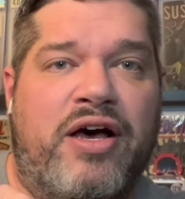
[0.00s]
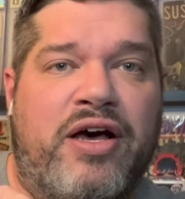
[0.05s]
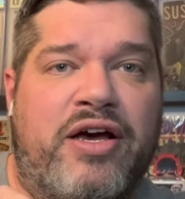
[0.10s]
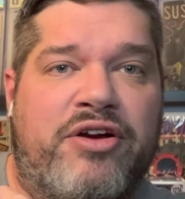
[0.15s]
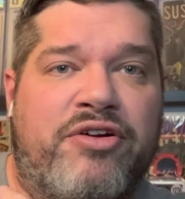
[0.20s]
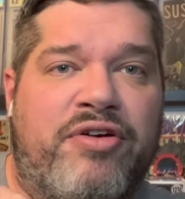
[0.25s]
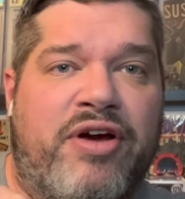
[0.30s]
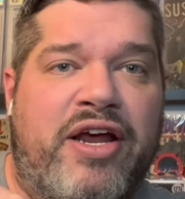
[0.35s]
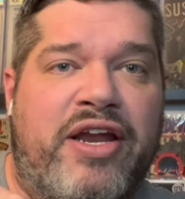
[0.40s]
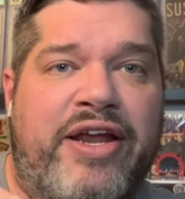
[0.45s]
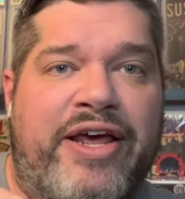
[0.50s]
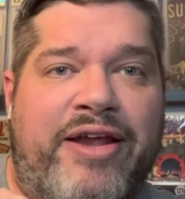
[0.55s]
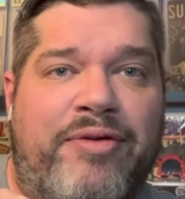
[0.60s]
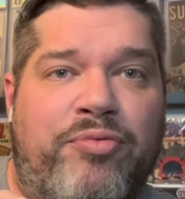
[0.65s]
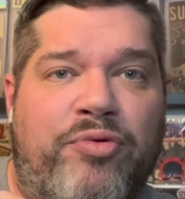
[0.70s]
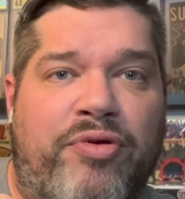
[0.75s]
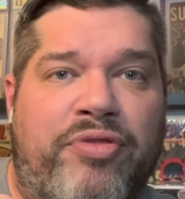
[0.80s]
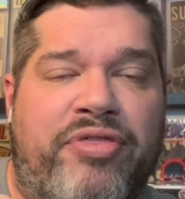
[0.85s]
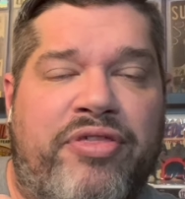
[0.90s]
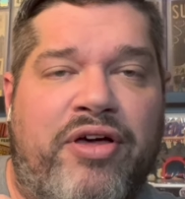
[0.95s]
Grand
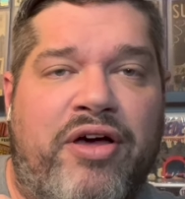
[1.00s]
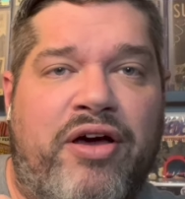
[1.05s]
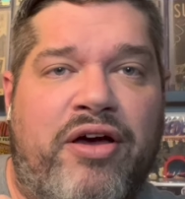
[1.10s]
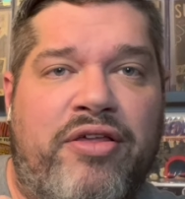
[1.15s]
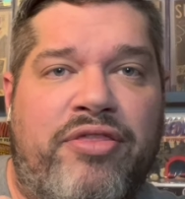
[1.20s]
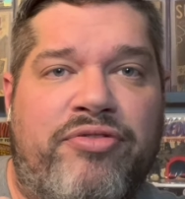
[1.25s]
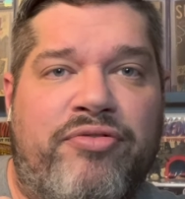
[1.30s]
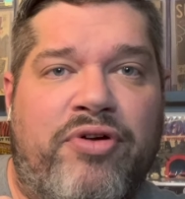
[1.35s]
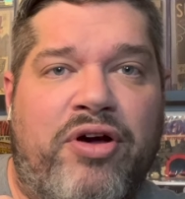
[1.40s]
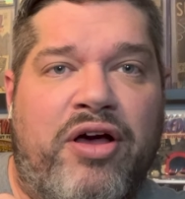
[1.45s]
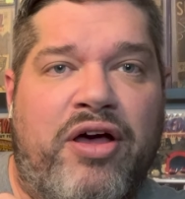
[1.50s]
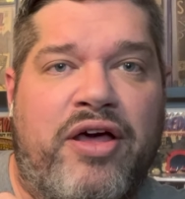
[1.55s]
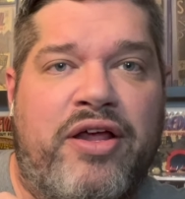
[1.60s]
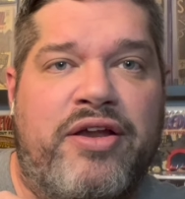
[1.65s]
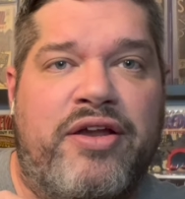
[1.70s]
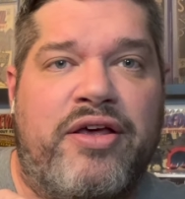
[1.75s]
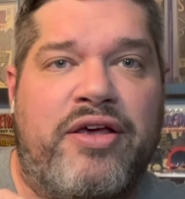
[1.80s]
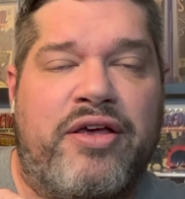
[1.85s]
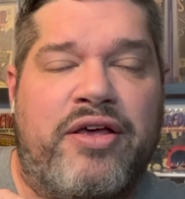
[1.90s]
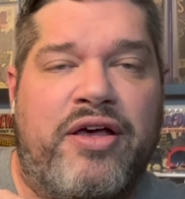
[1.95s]
Admiral
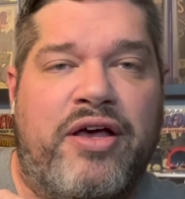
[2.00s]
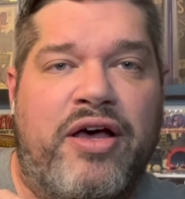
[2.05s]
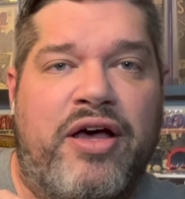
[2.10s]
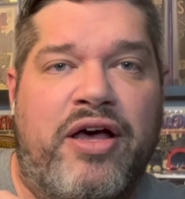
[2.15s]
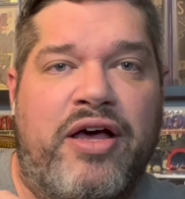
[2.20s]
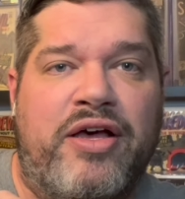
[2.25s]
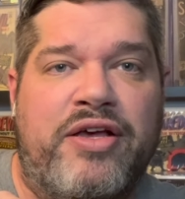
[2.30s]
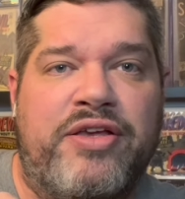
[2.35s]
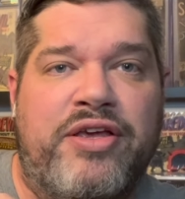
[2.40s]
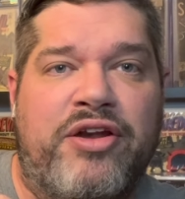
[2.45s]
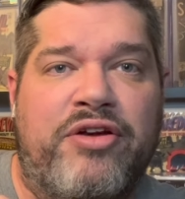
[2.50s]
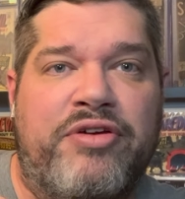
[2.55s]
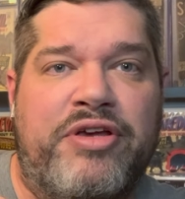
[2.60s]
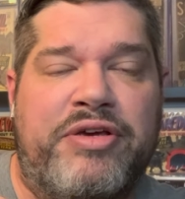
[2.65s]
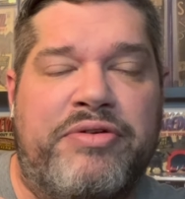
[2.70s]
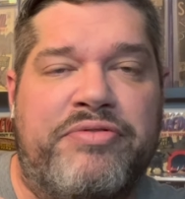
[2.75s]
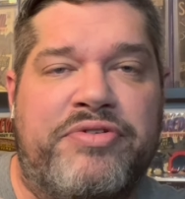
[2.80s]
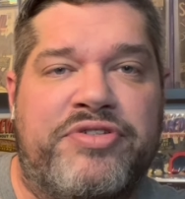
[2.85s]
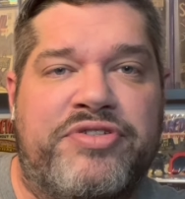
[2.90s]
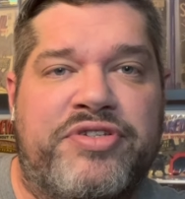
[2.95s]
Thrawn, you know, he
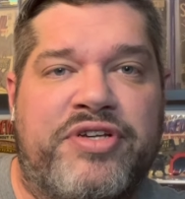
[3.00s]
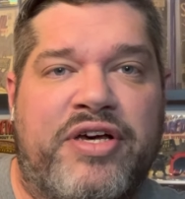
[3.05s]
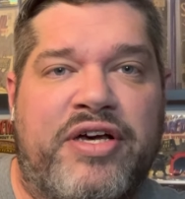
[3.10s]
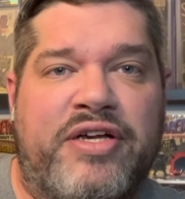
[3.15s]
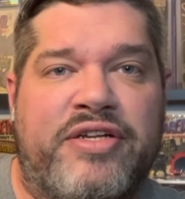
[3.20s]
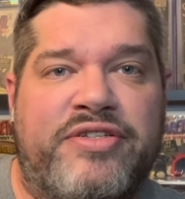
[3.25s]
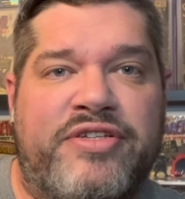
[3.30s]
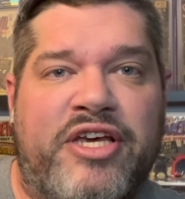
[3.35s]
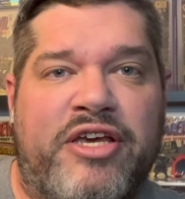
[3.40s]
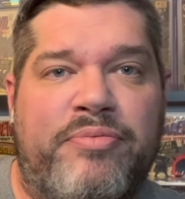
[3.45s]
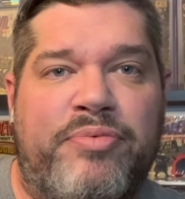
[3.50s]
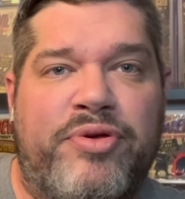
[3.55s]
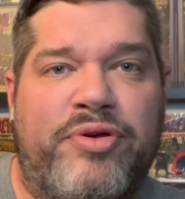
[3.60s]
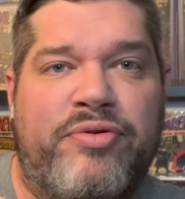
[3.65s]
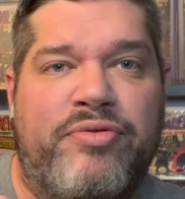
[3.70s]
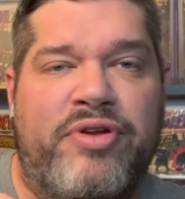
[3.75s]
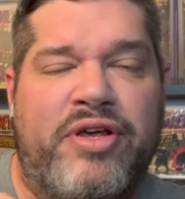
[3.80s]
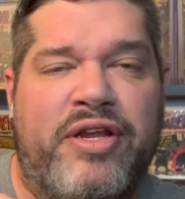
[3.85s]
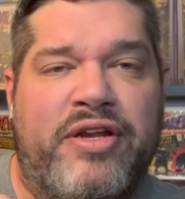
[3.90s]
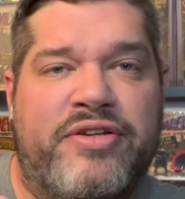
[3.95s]
was
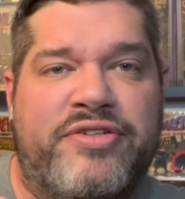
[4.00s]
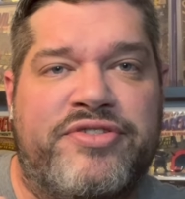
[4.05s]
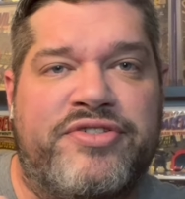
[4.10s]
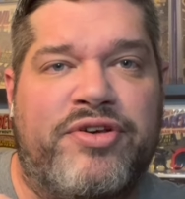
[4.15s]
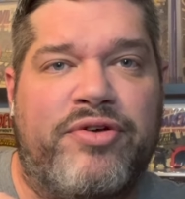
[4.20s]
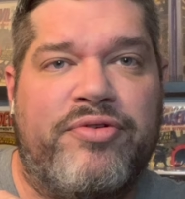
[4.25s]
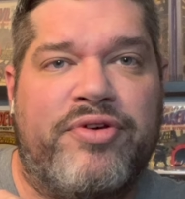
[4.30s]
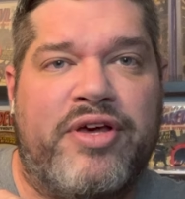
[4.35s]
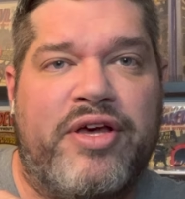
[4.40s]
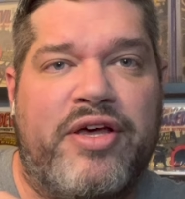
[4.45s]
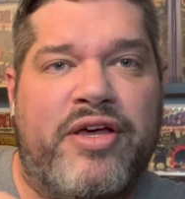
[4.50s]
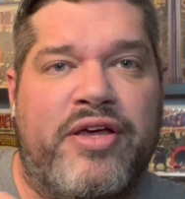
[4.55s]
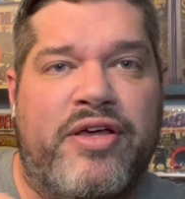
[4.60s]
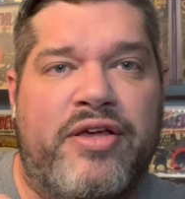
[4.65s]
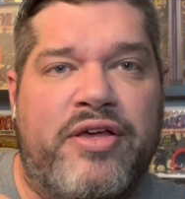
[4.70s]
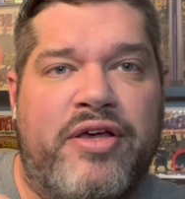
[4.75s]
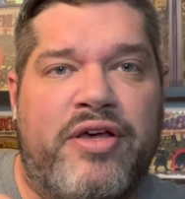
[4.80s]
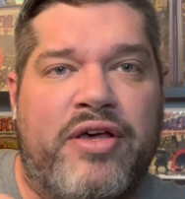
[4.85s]
debuted in Ahsoka.